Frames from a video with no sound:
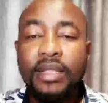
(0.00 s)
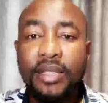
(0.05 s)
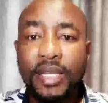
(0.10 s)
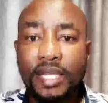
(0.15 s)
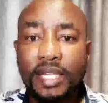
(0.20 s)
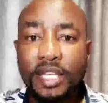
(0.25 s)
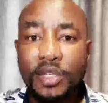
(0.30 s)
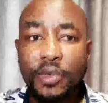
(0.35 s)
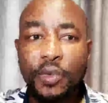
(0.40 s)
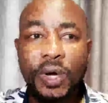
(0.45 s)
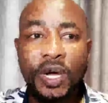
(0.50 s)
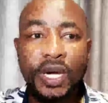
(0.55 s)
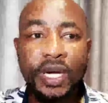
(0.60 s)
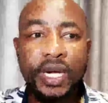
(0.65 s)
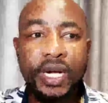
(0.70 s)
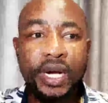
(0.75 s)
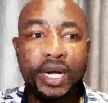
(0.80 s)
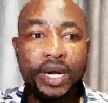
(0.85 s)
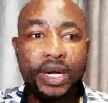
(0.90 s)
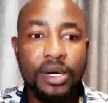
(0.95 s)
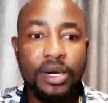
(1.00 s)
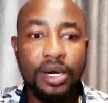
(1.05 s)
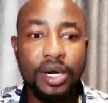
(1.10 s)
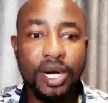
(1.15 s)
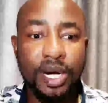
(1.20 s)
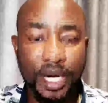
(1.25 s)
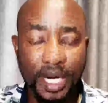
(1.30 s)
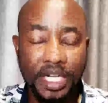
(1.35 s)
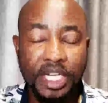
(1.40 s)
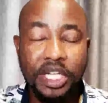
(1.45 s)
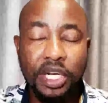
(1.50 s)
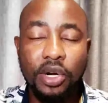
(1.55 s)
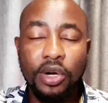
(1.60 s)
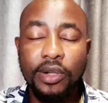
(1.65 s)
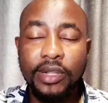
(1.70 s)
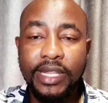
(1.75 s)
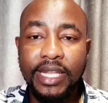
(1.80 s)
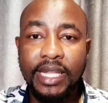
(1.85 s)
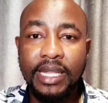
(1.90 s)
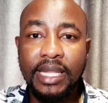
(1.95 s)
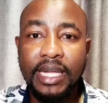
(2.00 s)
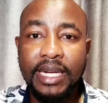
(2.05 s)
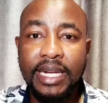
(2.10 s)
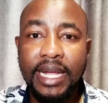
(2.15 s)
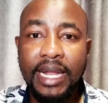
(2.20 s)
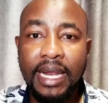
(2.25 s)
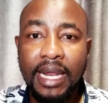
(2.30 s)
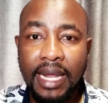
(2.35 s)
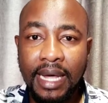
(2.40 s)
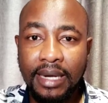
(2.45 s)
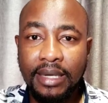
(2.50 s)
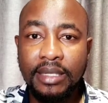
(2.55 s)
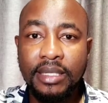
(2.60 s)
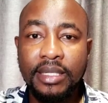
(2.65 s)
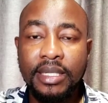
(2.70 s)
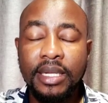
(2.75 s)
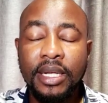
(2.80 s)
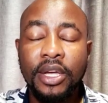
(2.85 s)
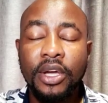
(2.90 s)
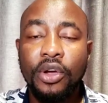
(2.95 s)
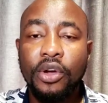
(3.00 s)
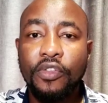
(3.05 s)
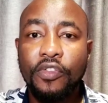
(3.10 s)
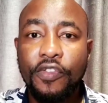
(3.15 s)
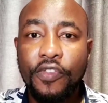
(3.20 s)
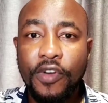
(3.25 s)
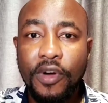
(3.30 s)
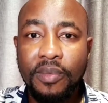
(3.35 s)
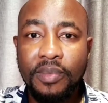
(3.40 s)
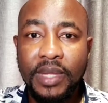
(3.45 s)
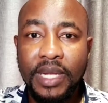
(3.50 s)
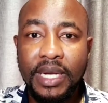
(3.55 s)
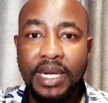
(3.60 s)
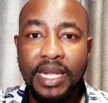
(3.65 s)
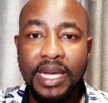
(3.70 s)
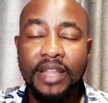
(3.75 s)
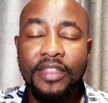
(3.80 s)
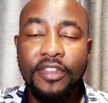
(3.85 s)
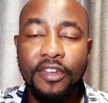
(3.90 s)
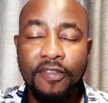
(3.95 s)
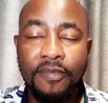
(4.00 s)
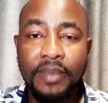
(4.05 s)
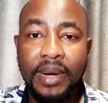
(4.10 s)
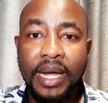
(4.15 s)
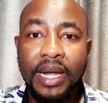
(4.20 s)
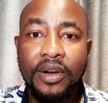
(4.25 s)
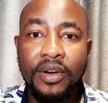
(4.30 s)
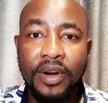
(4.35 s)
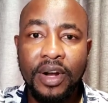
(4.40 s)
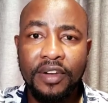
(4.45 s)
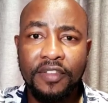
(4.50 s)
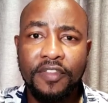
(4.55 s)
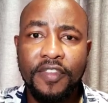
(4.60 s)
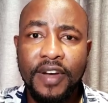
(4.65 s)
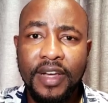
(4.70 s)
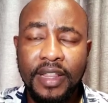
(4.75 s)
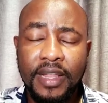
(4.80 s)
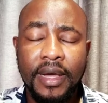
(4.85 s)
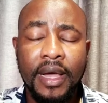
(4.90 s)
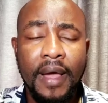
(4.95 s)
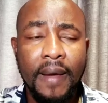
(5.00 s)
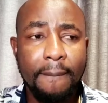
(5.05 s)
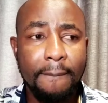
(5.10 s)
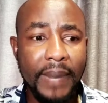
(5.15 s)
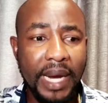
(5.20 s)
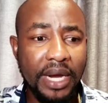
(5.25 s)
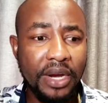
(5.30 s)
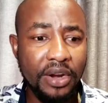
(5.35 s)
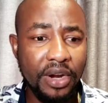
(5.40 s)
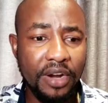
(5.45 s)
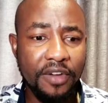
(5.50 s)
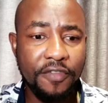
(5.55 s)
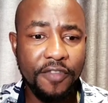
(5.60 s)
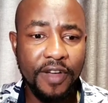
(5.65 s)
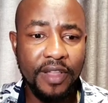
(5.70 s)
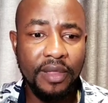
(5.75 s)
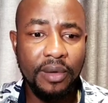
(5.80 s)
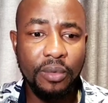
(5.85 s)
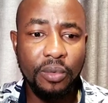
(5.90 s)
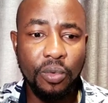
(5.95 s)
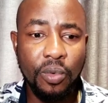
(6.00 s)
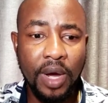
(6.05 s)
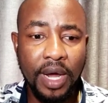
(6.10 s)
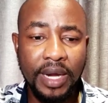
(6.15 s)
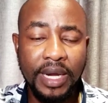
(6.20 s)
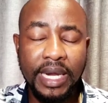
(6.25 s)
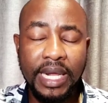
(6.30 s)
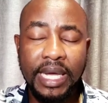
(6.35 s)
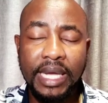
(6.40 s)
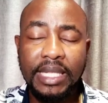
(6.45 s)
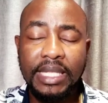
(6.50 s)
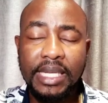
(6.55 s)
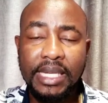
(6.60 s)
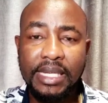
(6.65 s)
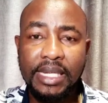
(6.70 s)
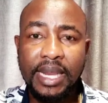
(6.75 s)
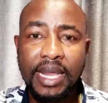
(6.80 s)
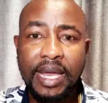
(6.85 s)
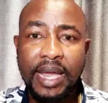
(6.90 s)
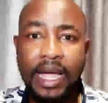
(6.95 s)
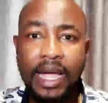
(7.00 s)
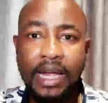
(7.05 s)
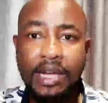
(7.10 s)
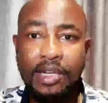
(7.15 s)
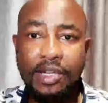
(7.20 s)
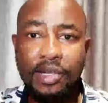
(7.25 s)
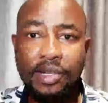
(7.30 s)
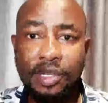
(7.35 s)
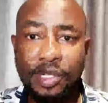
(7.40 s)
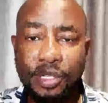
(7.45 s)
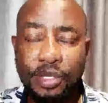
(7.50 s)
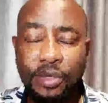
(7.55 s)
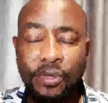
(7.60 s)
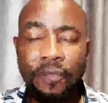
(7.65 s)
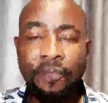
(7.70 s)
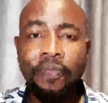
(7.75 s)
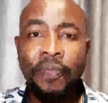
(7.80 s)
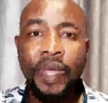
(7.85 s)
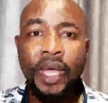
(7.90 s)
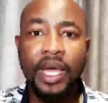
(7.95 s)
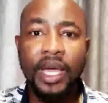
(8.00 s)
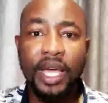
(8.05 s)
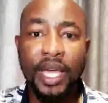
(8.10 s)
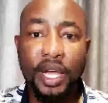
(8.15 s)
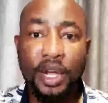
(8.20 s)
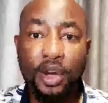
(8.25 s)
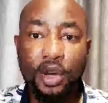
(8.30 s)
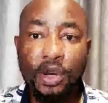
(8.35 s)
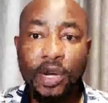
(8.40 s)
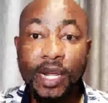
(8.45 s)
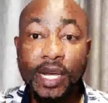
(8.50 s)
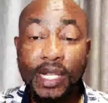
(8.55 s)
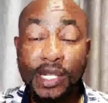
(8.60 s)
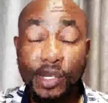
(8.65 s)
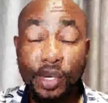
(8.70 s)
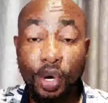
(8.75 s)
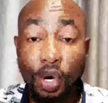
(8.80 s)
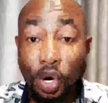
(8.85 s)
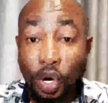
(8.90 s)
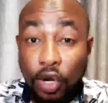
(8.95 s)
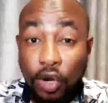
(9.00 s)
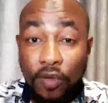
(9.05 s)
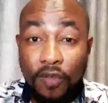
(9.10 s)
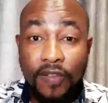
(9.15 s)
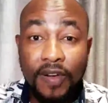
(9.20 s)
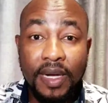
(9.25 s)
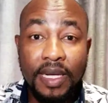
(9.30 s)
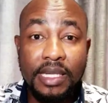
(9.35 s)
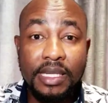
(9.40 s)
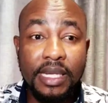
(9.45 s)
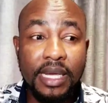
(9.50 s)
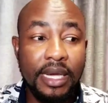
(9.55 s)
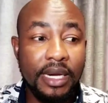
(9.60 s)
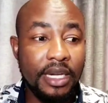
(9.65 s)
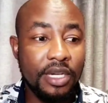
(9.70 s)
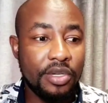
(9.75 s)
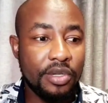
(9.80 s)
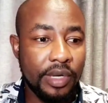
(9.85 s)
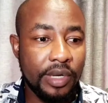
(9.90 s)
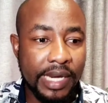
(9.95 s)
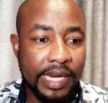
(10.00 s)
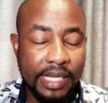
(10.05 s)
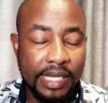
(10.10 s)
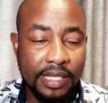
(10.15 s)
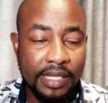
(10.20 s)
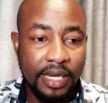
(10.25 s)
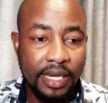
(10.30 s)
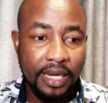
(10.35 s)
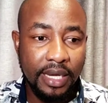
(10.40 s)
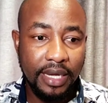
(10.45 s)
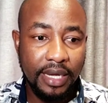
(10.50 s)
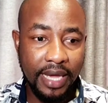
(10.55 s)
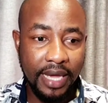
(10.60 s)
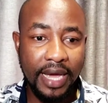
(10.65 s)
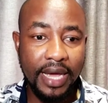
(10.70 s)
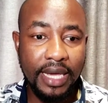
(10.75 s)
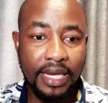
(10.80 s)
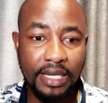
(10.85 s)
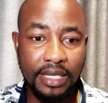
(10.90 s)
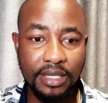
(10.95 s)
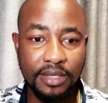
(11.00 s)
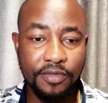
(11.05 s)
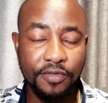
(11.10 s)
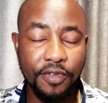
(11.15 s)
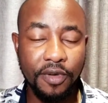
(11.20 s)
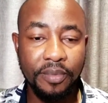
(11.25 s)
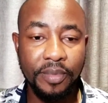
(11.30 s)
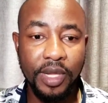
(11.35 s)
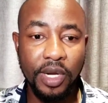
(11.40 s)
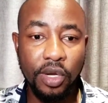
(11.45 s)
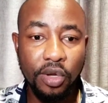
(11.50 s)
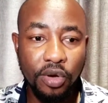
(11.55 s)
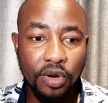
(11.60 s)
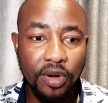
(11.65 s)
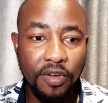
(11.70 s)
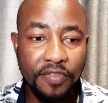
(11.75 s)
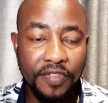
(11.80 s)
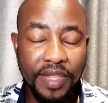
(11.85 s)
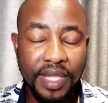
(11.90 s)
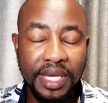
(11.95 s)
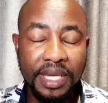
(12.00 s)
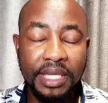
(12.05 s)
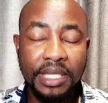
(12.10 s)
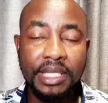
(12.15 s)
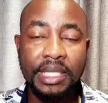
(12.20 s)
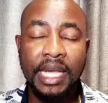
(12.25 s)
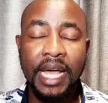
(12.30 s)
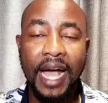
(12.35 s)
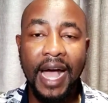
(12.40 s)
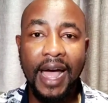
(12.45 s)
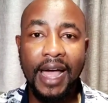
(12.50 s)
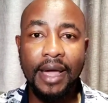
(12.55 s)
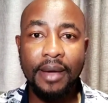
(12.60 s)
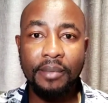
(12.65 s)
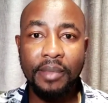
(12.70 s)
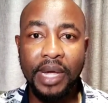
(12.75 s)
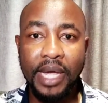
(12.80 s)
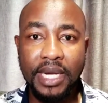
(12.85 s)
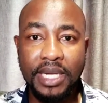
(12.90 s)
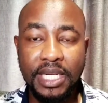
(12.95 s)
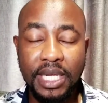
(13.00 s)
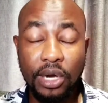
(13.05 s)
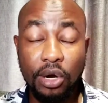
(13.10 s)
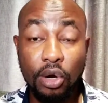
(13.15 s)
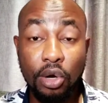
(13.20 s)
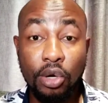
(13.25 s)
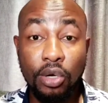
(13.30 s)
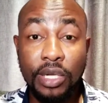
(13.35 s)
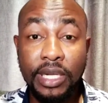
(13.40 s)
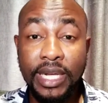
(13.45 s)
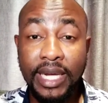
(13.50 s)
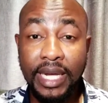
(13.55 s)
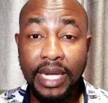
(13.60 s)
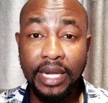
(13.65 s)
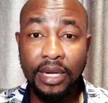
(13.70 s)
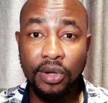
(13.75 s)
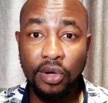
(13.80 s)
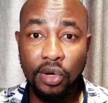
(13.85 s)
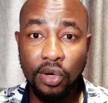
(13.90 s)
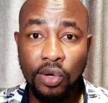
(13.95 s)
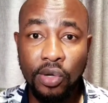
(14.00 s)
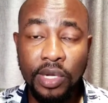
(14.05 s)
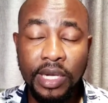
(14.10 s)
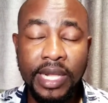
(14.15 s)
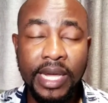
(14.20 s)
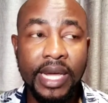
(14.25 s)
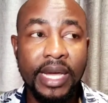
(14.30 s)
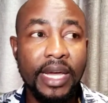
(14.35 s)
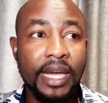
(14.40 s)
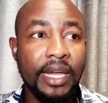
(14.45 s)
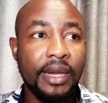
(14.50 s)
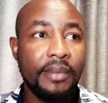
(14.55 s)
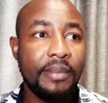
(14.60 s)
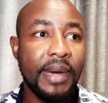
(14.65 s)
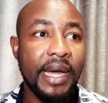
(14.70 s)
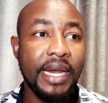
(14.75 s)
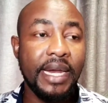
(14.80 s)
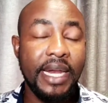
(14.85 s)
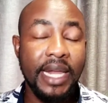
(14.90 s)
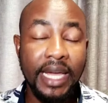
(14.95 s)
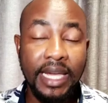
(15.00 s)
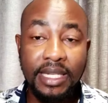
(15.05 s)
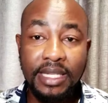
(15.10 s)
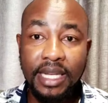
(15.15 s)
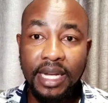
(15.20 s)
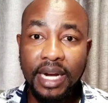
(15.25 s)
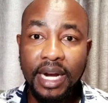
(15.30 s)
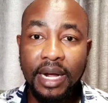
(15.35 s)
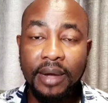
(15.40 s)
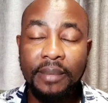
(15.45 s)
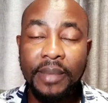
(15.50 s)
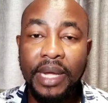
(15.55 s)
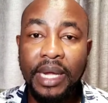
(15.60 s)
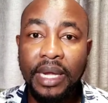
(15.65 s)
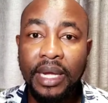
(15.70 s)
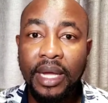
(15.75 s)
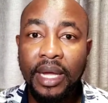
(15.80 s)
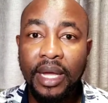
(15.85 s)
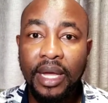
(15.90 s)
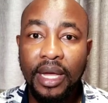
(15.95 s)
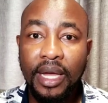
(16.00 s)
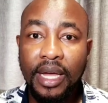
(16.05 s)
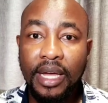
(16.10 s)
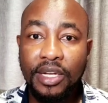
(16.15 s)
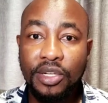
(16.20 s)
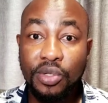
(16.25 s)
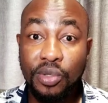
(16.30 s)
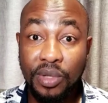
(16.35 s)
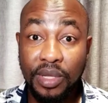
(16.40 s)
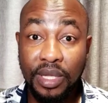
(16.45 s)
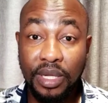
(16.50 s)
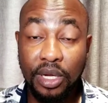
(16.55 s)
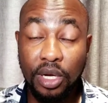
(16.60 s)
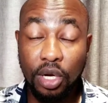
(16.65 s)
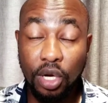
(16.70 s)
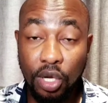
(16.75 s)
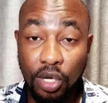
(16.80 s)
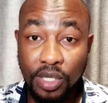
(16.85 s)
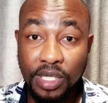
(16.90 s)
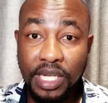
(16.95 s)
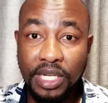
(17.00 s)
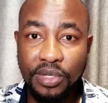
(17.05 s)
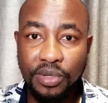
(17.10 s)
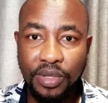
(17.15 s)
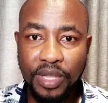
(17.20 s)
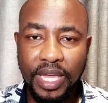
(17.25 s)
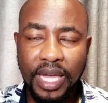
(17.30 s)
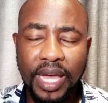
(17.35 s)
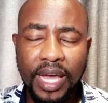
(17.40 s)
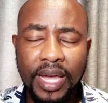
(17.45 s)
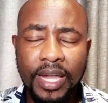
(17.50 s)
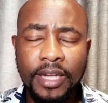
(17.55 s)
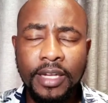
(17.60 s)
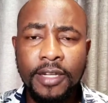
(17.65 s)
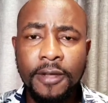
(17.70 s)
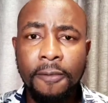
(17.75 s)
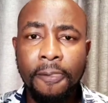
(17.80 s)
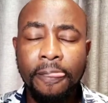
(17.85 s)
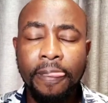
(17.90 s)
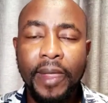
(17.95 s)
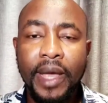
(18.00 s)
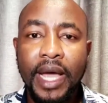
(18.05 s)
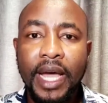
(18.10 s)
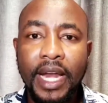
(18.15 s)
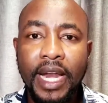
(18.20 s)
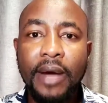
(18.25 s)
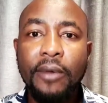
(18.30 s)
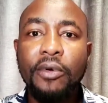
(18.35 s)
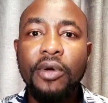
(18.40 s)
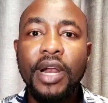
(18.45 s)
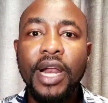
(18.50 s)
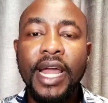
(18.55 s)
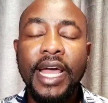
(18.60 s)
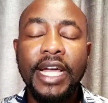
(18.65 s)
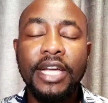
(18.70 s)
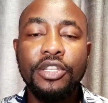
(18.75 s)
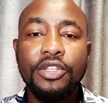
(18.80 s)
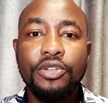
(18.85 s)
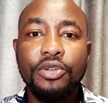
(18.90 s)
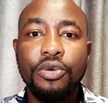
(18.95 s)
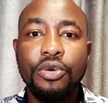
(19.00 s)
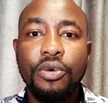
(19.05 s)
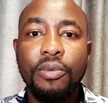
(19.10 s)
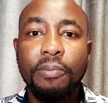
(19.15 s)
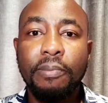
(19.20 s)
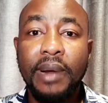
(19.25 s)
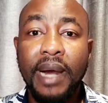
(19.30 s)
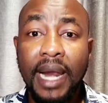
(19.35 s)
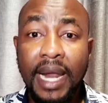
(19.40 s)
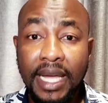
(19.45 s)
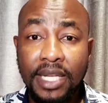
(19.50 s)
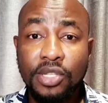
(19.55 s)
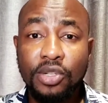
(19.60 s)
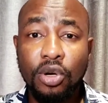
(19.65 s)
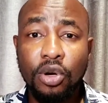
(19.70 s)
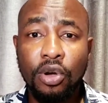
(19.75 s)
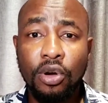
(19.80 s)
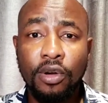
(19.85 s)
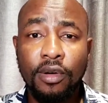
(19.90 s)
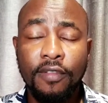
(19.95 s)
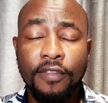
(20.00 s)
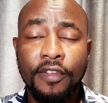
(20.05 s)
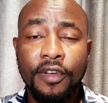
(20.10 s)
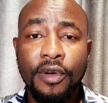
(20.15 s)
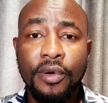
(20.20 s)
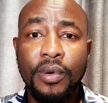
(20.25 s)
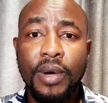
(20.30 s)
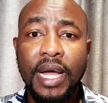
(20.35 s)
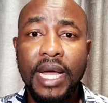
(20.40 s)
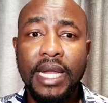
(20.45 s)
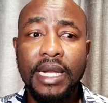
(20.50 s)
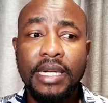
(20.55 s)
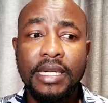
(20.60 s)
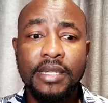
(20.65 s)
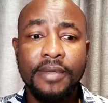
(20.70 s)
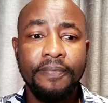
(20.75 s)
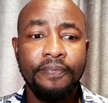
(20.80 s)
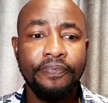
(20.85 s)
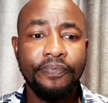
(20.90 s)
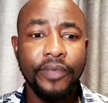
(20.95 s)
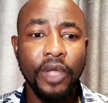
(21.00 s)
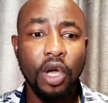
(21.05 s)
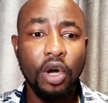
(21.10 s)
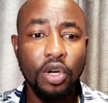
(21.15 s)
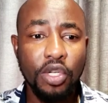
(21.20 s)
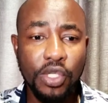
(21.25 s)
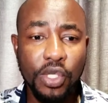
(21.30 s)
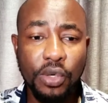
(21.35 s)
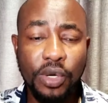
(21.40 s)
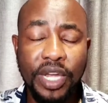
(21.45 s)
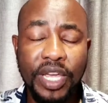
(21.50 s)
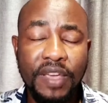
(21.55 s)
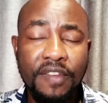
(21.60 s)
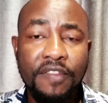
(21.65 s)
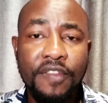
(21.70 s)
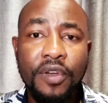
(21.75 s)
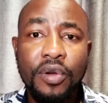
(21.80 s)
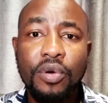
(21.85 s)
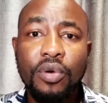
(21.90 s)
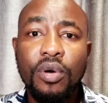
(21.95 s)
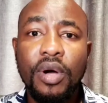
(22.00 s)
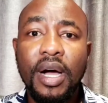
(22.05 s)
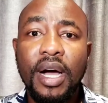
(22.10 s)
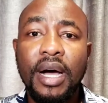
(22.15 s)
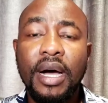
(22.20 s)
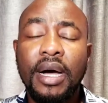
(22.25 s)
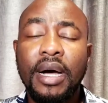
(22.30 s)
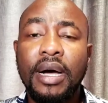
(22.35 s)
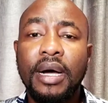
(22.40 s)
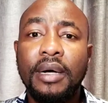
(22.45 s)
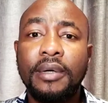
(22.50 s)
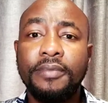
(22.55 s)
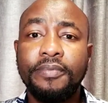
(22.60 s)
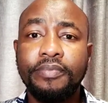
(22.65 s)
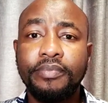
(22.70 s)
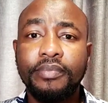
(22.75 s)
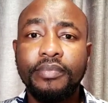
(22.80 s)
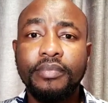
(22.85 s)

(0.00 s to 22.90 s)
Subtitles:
This is one critical thing that I learned from the death of my grandfather. My grandfather, one day, just like I told you, he called us, all of us, and he told us, guys, from the look of things, I am getting older and older, and my days are coming closer to the end. And I would like to bless all of you and also give you a